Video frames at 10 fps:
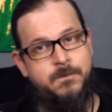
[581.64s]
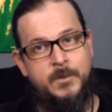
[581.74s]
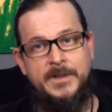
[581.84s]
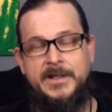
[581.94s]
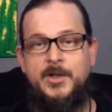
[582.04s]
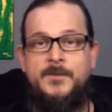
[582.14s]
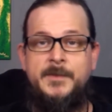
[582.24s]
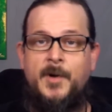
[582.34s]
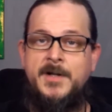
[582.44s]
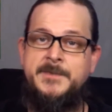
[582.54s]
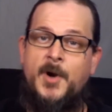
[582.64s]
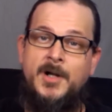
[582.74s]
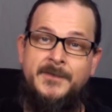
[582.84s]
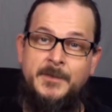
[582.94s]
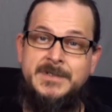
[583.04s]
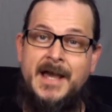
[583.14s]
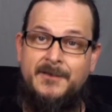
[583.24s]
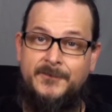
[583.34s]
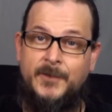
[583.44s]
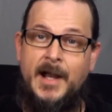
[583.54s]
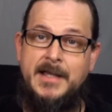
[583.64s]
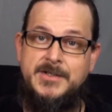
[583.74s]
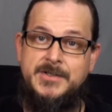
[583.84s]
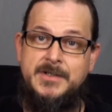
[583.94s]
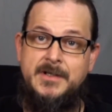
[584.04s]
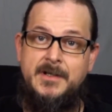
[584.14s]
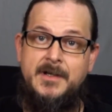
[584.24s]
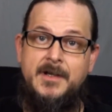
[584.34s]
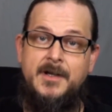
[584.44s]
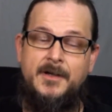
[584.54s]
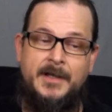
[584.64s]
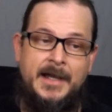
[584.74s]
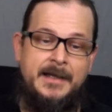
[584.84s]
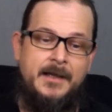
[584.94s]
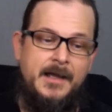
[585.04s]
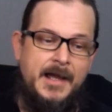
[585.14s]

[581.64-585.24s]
really goofy part is part of it was kind of fresh, okay.